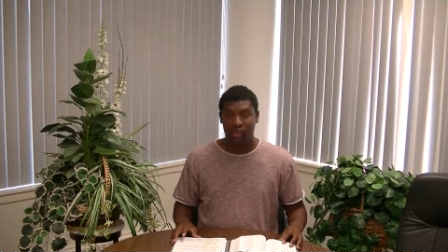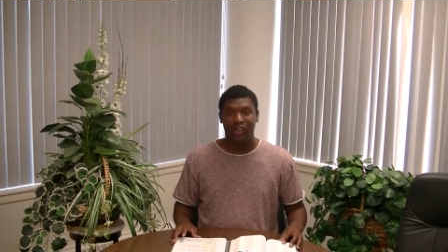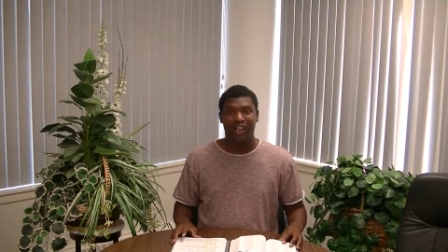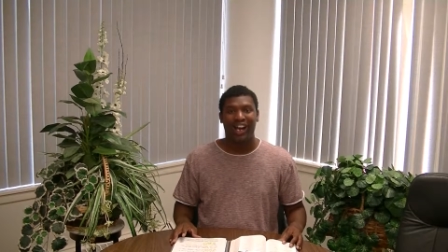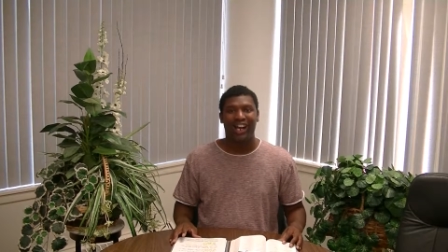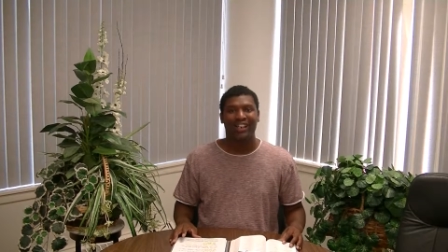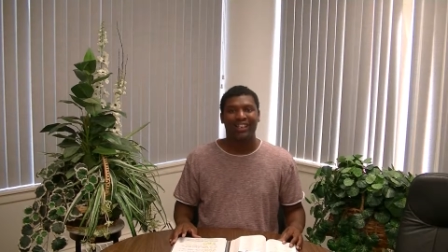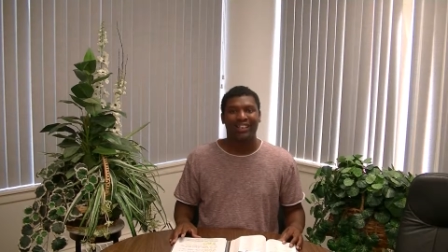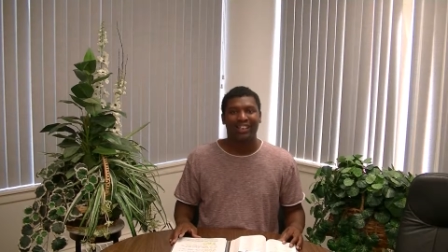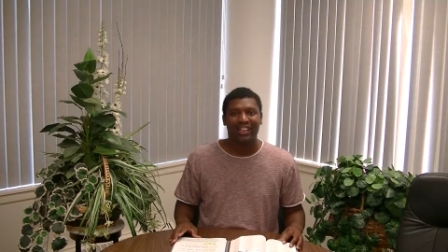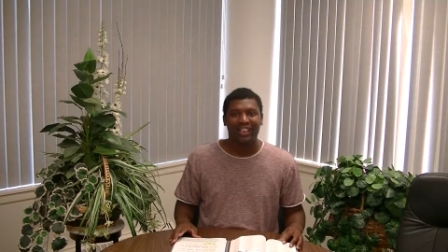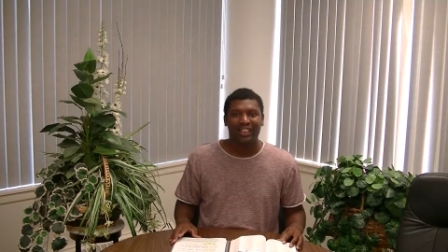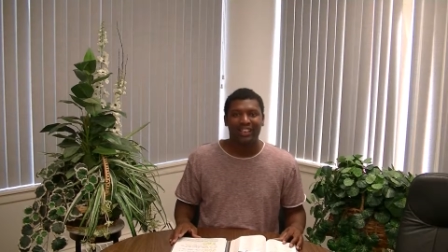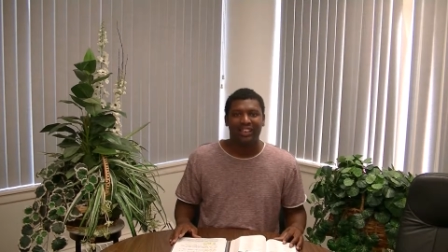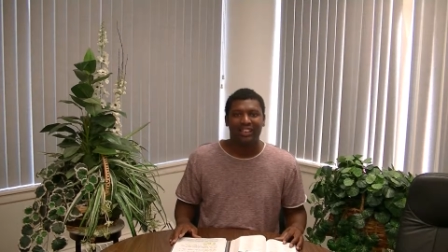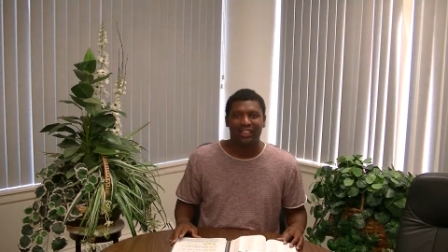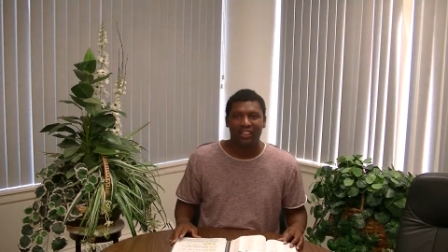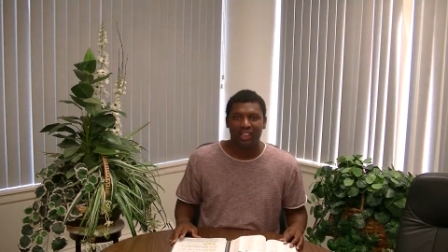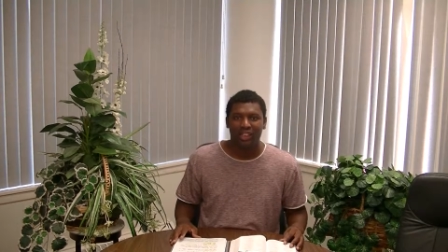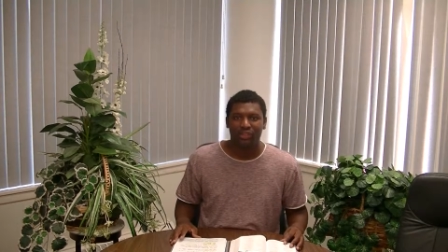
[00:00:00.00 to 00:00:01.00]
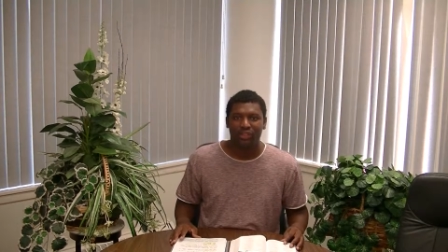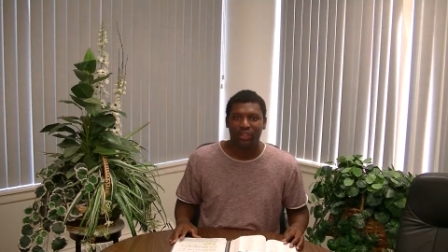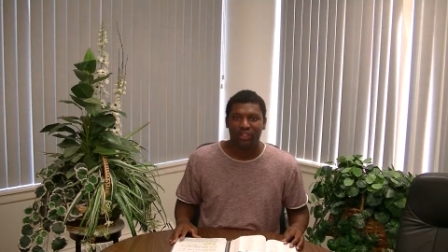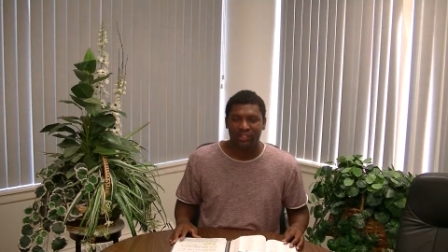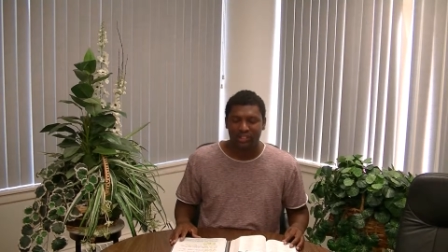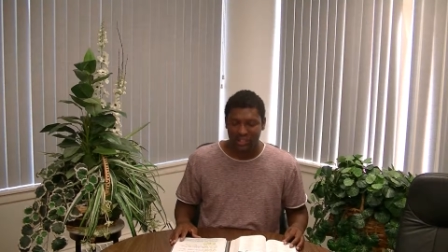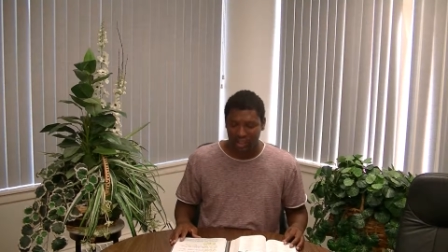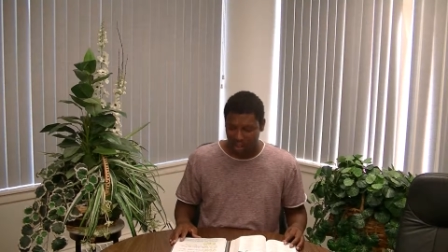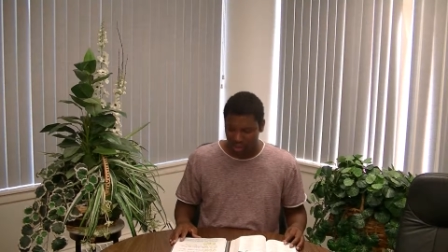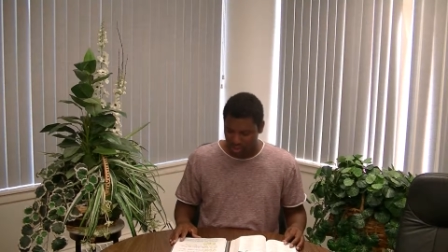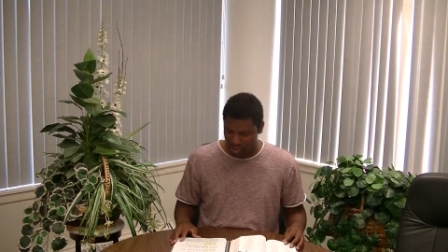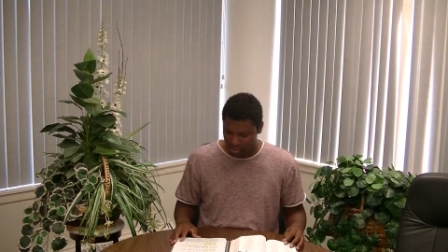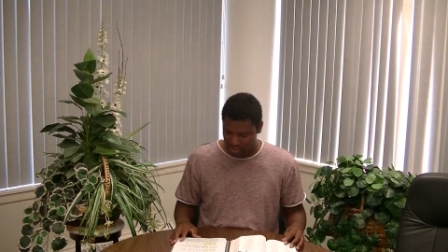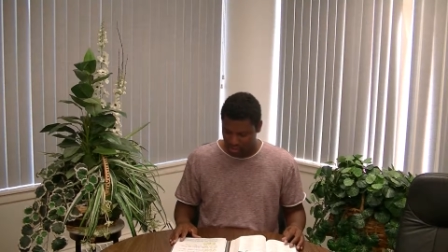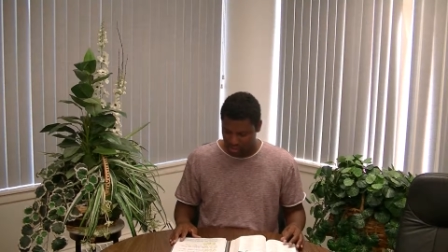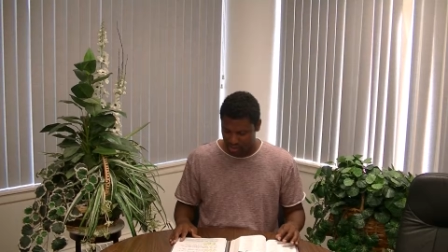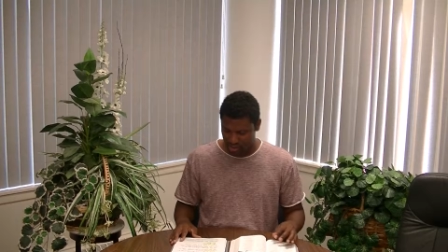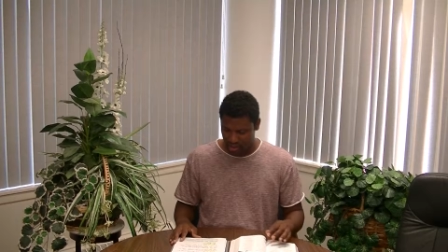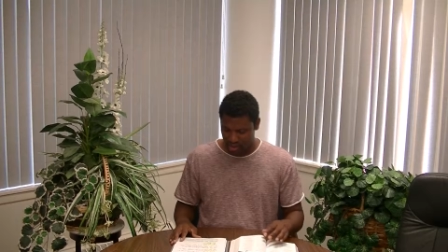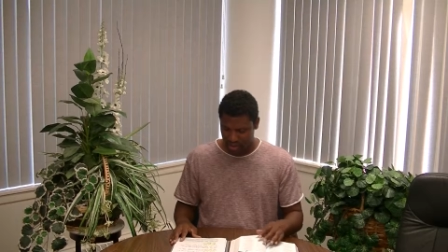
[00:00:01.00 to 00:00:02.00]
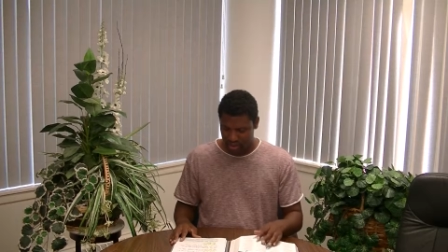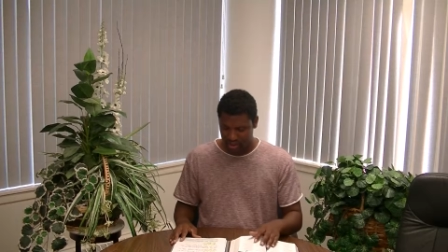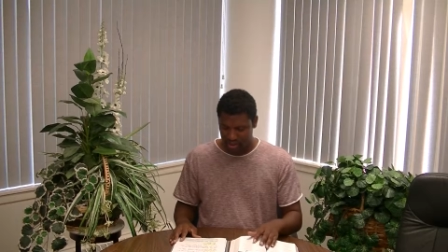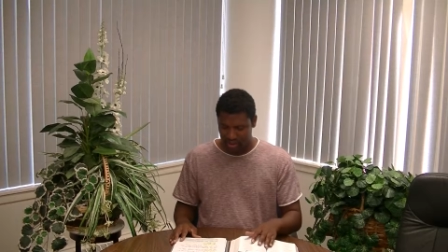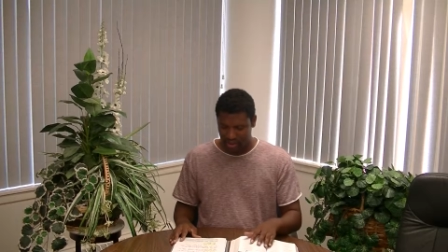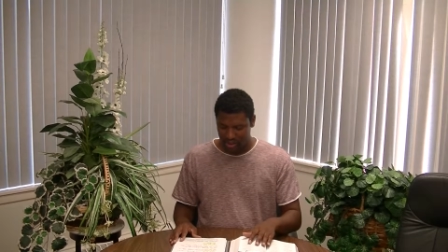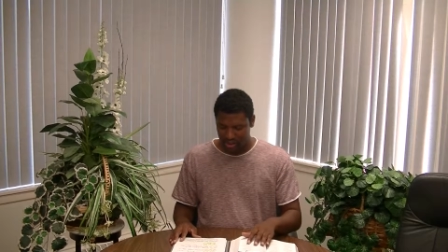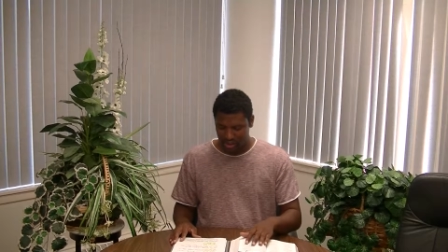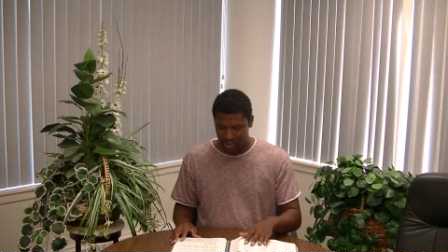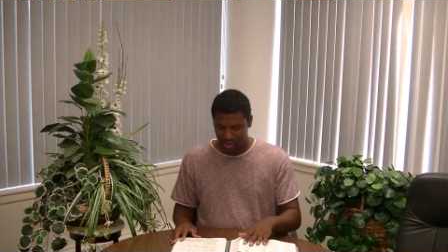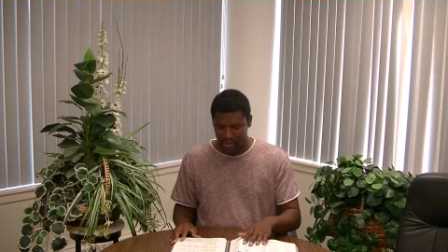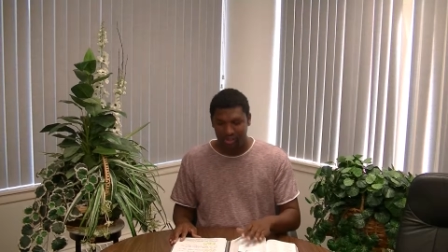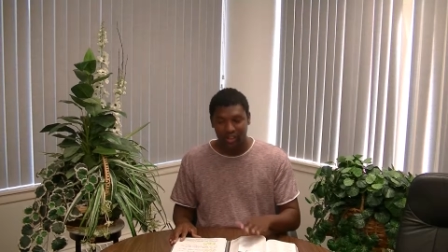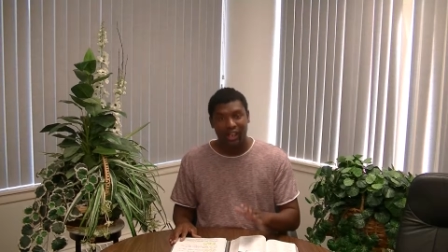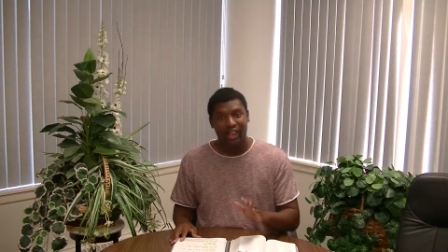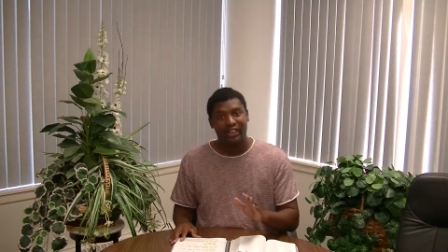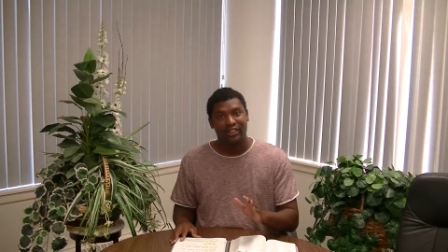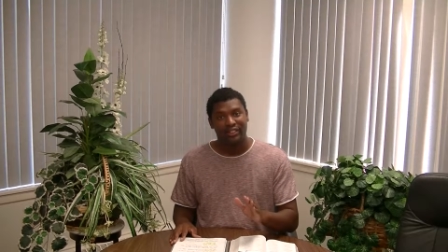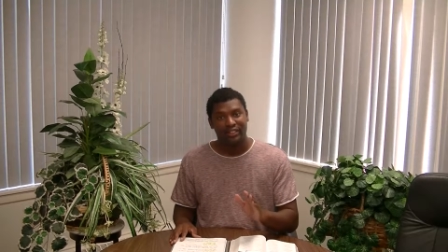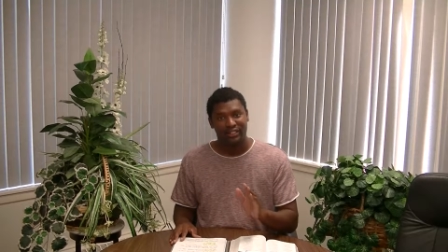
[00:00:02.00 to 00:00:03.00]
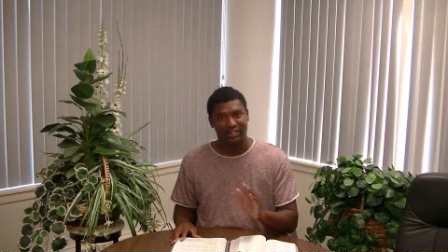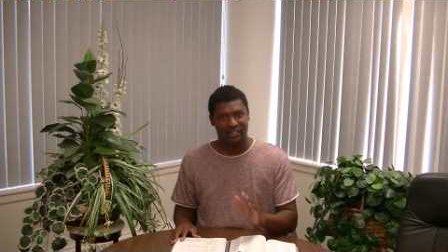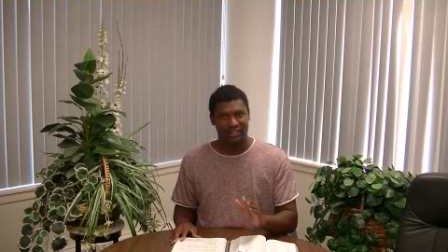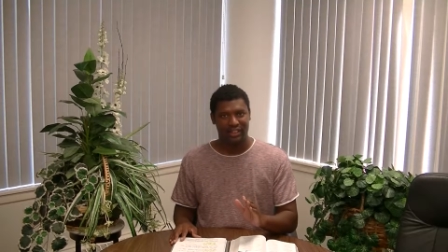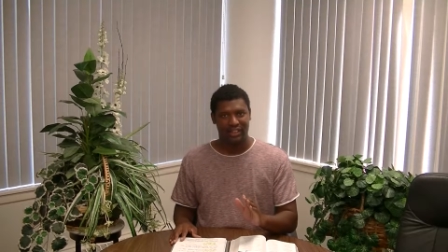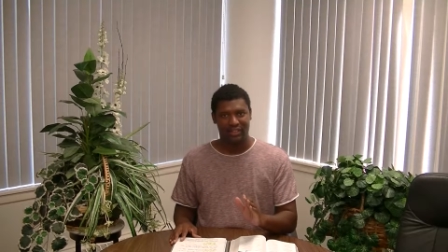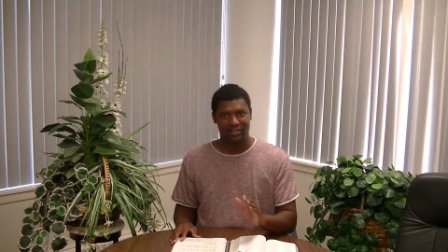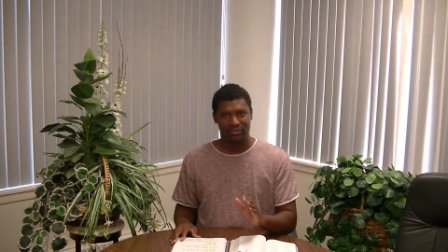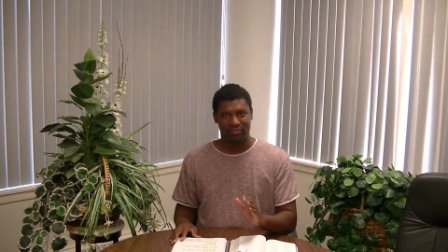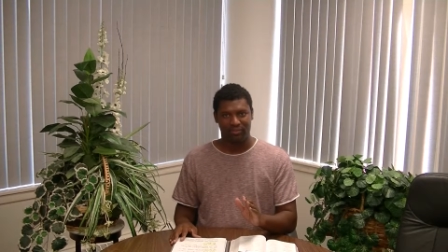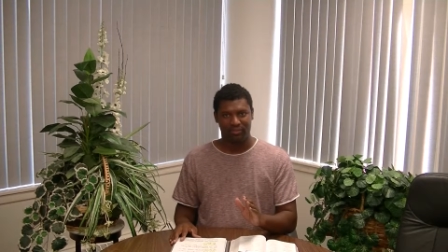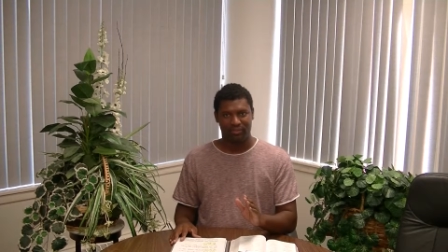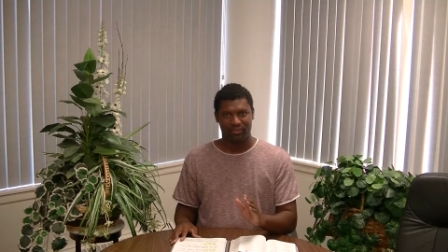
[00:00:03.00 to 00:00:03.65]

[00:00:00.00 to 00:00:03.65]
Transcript: not getting the results you like to see.